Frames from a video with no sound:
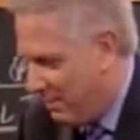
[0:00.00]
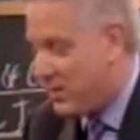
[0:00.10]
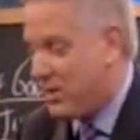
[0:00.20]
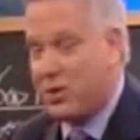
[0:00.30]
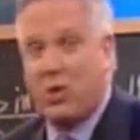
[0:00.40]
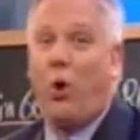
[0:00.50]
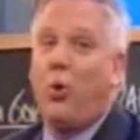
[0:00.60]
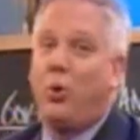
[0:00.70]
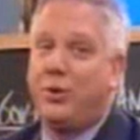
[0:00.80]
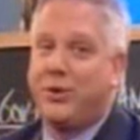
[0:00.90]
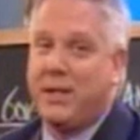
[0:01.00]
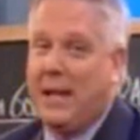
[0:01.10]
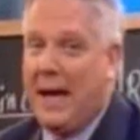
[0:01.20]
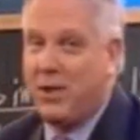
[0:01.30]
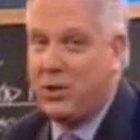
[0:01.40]
Mrs. Cole's
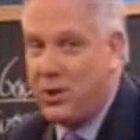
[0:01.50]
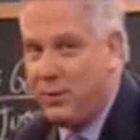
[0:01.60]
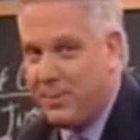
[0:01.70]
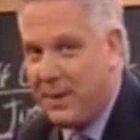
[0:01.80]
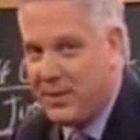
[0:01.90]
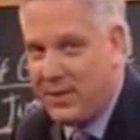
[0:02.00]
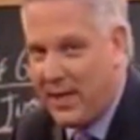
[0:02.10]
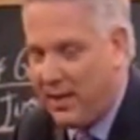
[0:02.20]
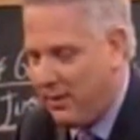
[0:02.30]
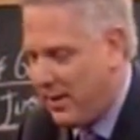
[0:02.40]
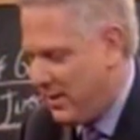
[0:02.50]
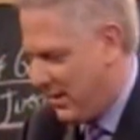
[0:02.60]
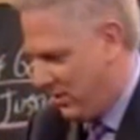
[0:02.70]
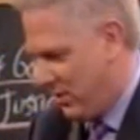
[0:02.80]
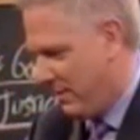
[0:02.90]
class. She was my second grade
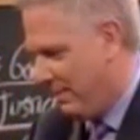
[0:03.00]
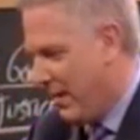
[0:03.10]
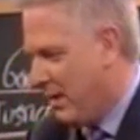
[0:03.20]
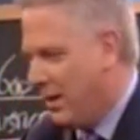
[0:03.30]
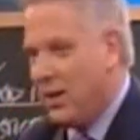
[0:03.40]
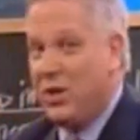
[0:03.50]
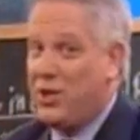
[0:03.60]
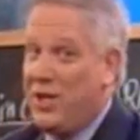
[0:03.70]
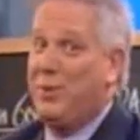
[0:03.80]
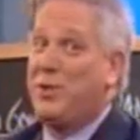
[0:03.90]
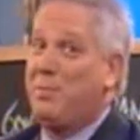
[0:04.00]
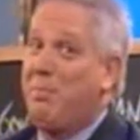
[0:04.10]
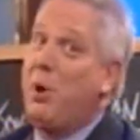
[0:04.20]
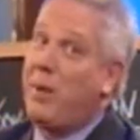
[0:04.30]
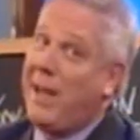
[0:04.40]
teacher. She was
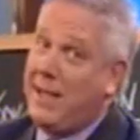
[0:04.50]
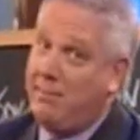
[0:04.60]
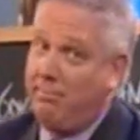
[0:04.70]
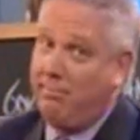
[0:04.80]
spooky.